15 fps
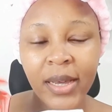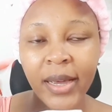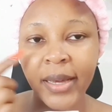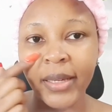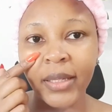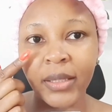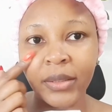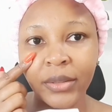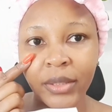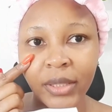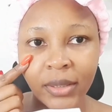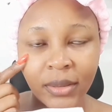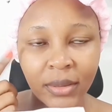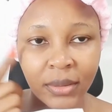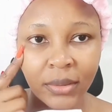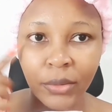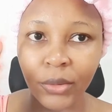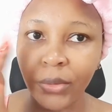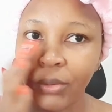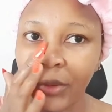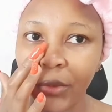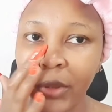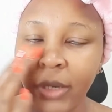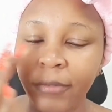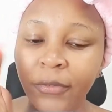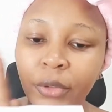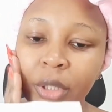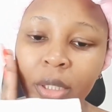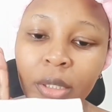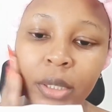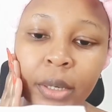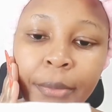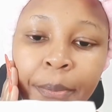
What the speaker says: eye areas, so you should avoid